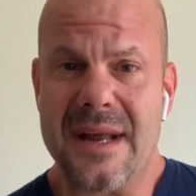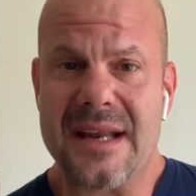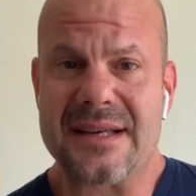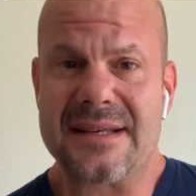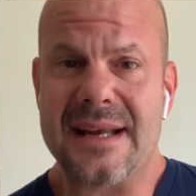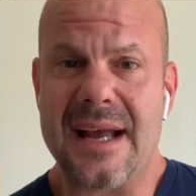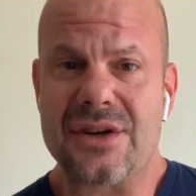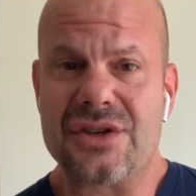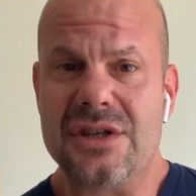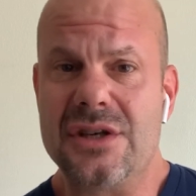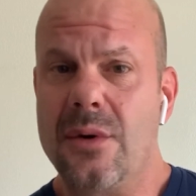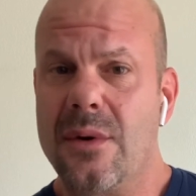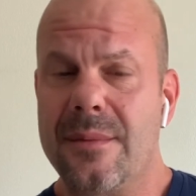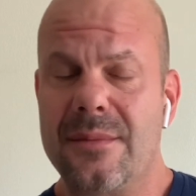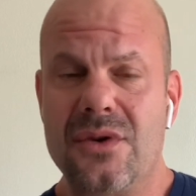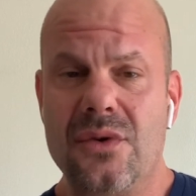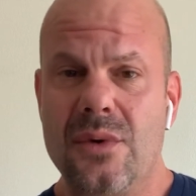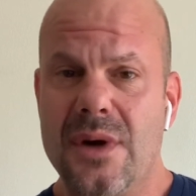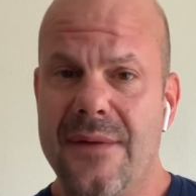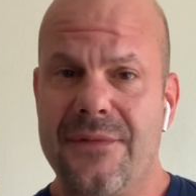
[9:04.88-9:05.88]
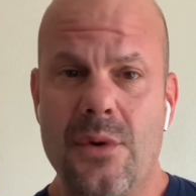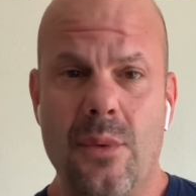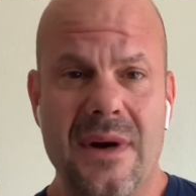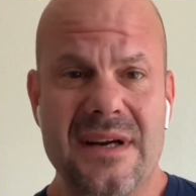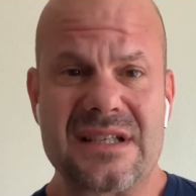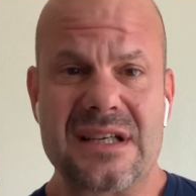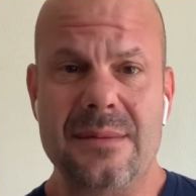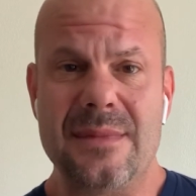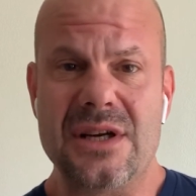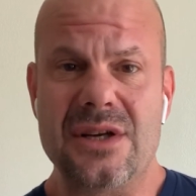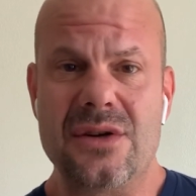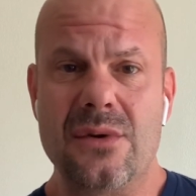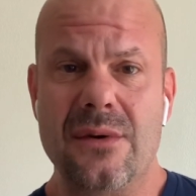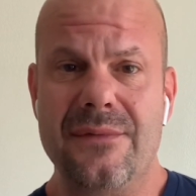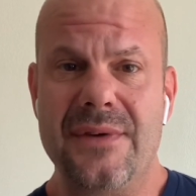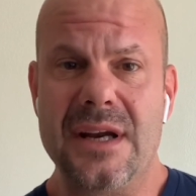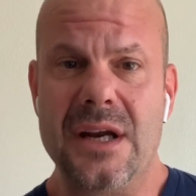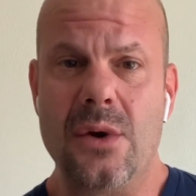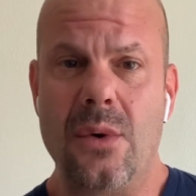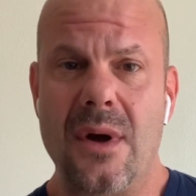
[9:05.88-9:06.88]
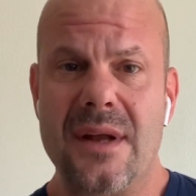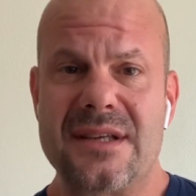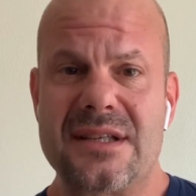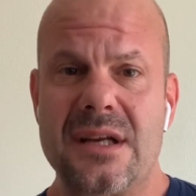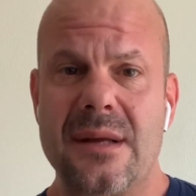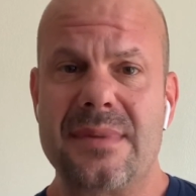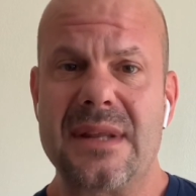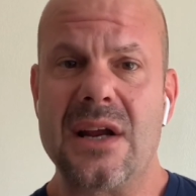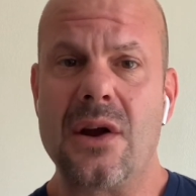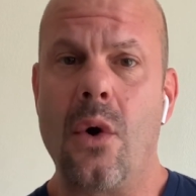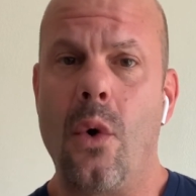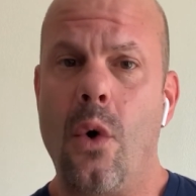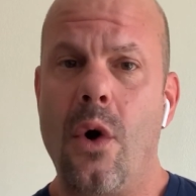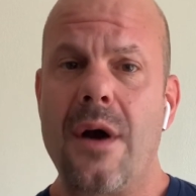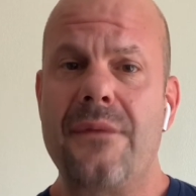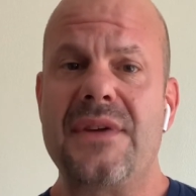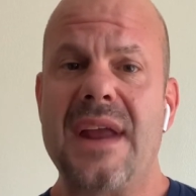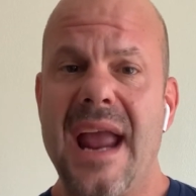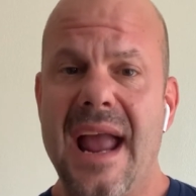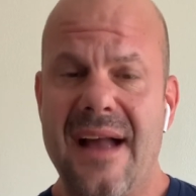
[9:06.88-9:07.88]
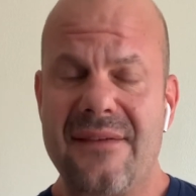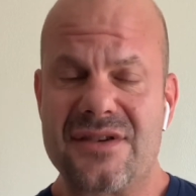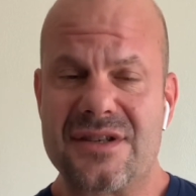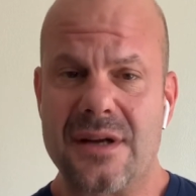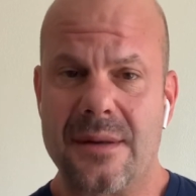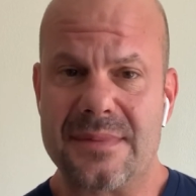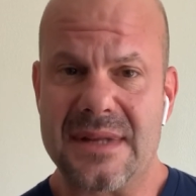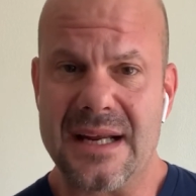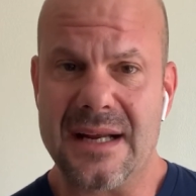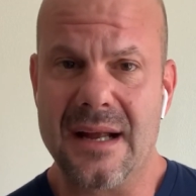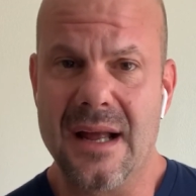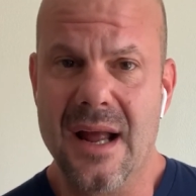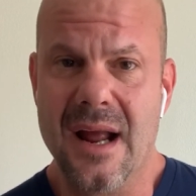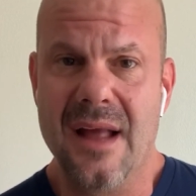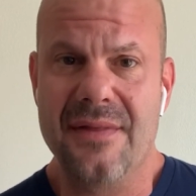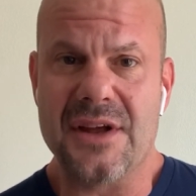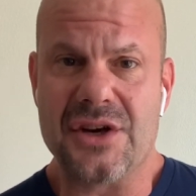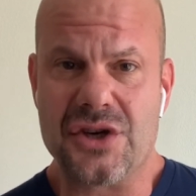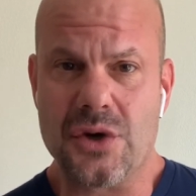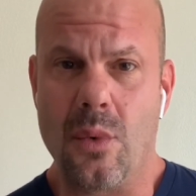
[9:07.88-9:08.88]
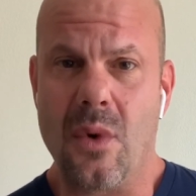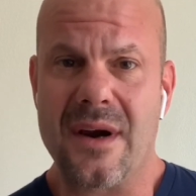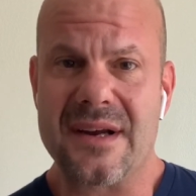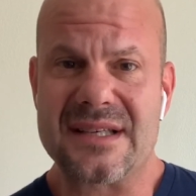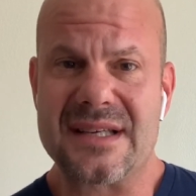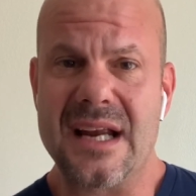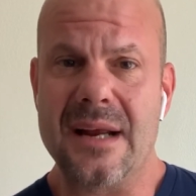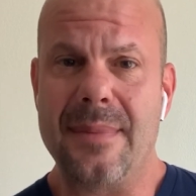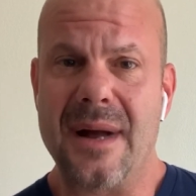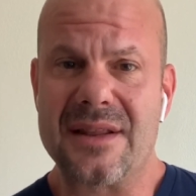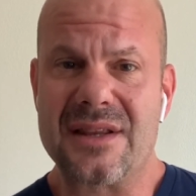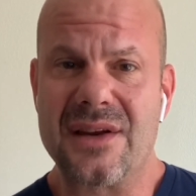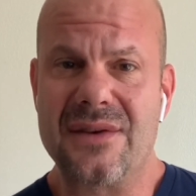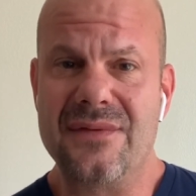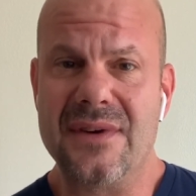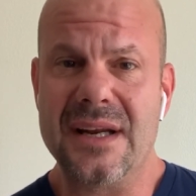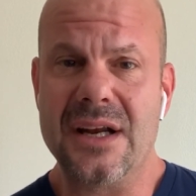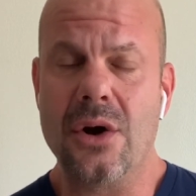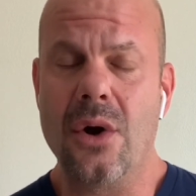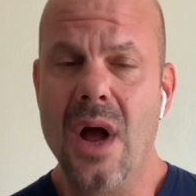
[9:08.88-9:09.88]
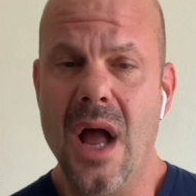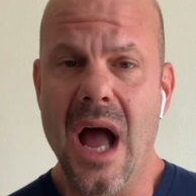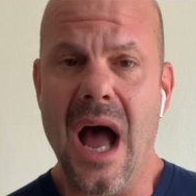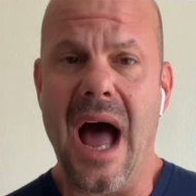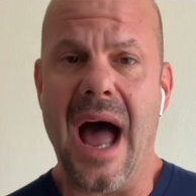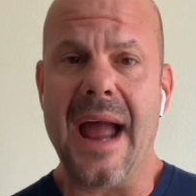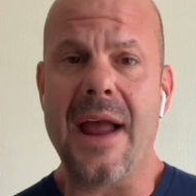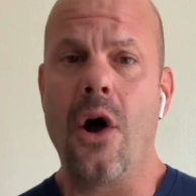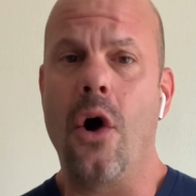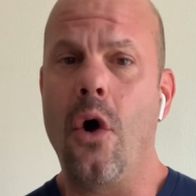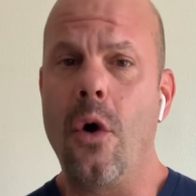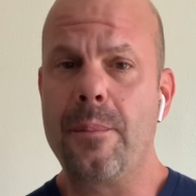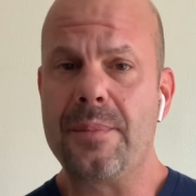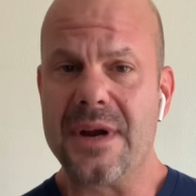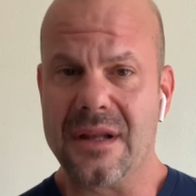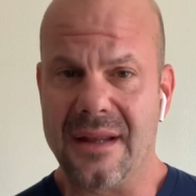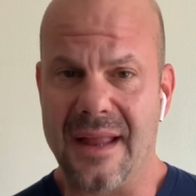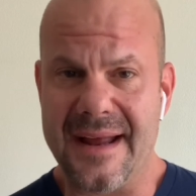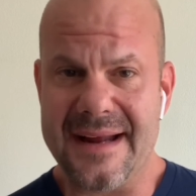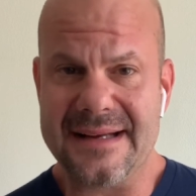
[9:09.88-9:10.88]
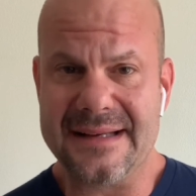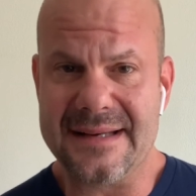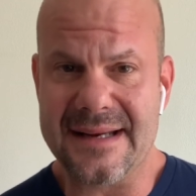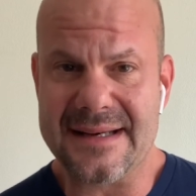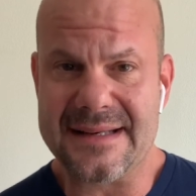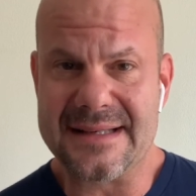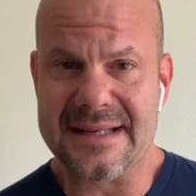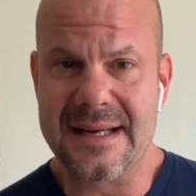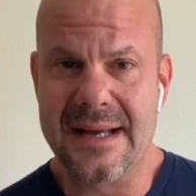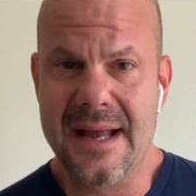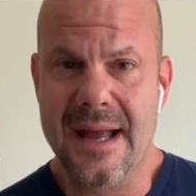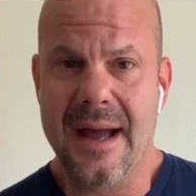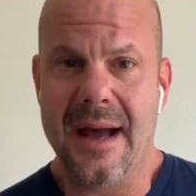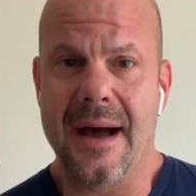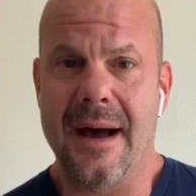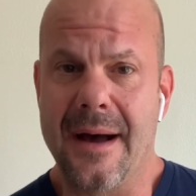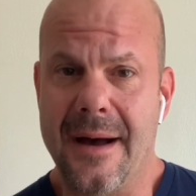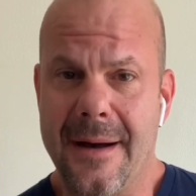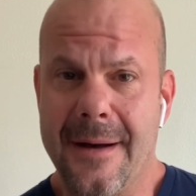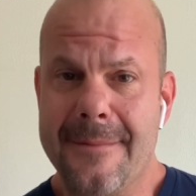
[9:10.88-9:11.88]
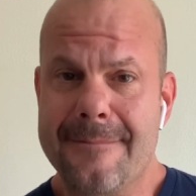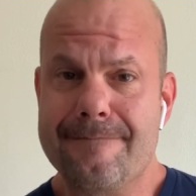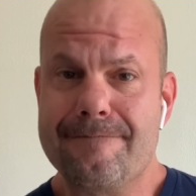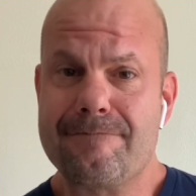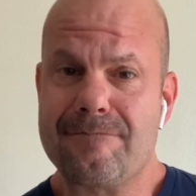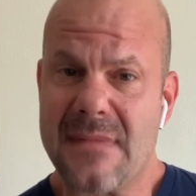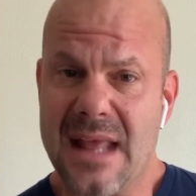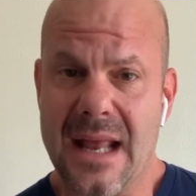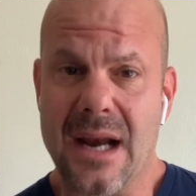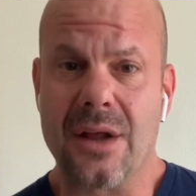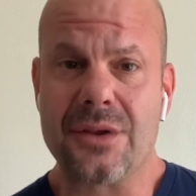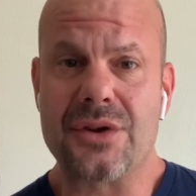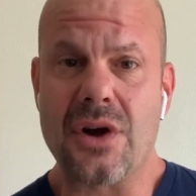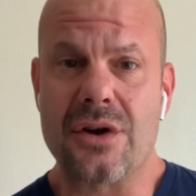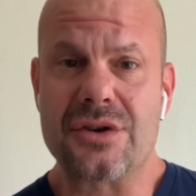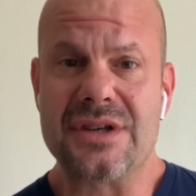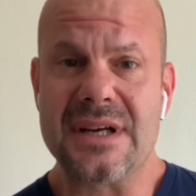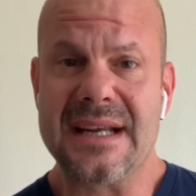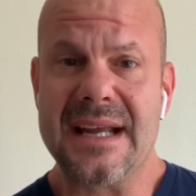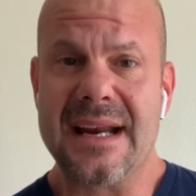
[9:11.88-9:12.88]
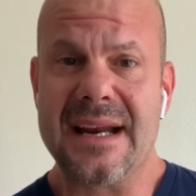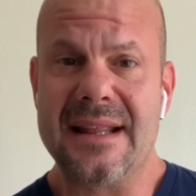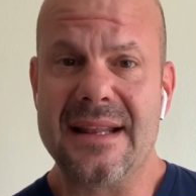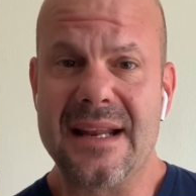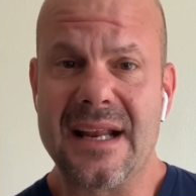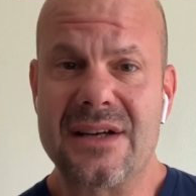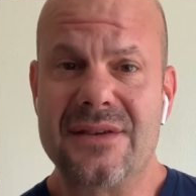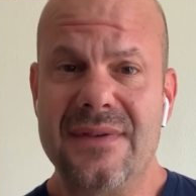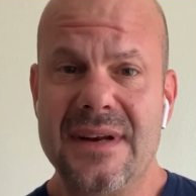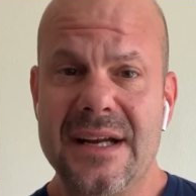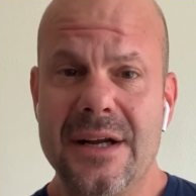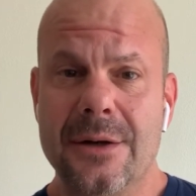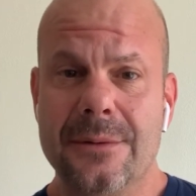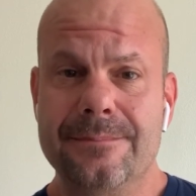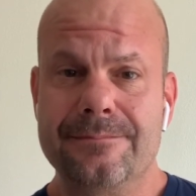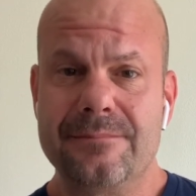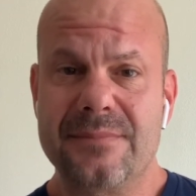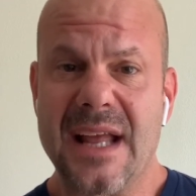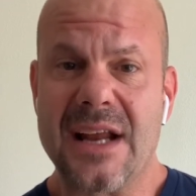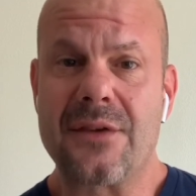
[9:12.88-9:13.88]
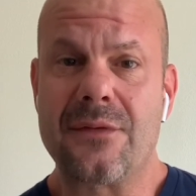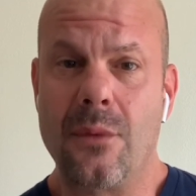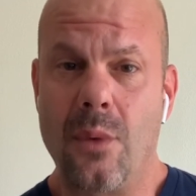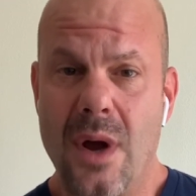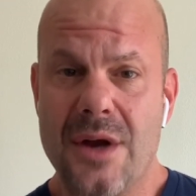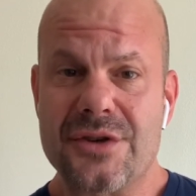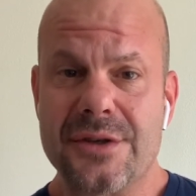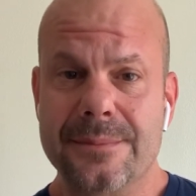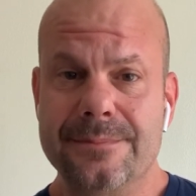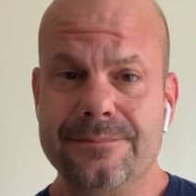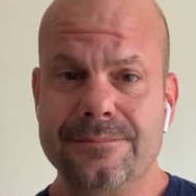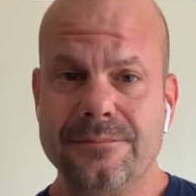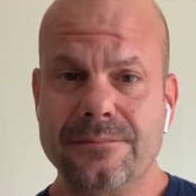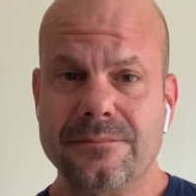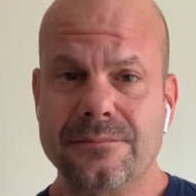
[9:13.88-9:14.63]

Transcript: section if you want to see me do a video on something, or if you have something that you want to say about this video. I hope you liked it, and I'll talk to you again in the next video. Thanks for watching.